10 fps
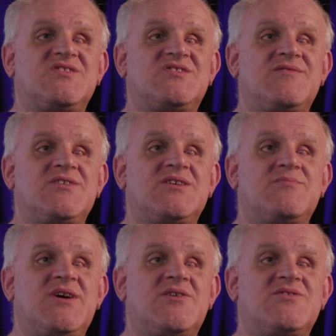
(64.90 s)
He's living in
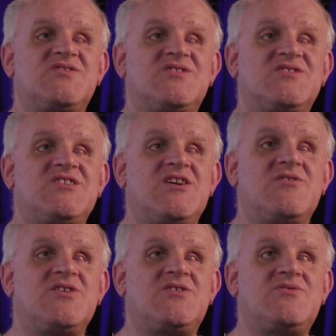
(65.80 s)
Paris,
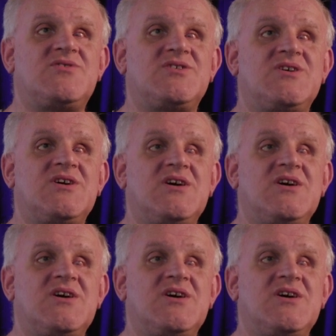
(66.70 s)
Ontario, and